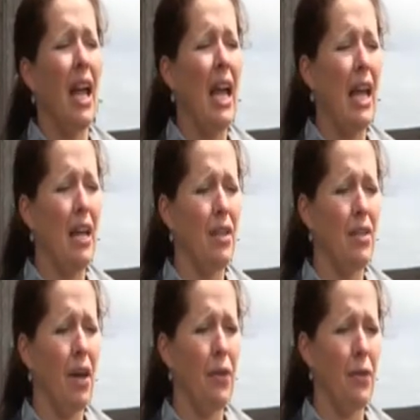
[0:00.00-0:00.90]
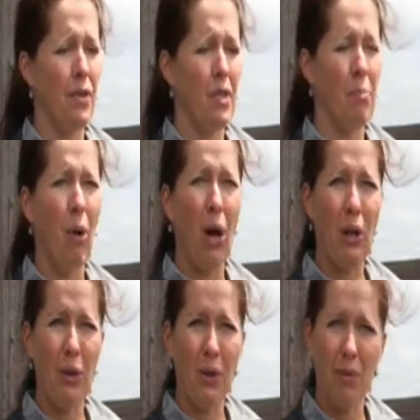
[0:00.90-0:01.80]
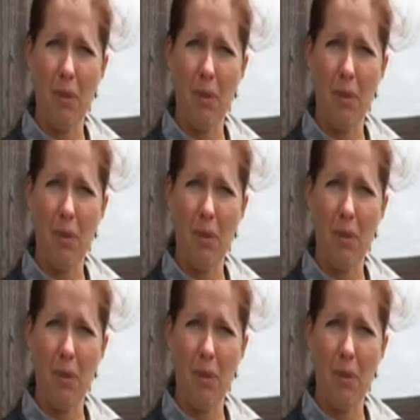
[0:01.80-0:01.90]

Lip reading: and other smaller,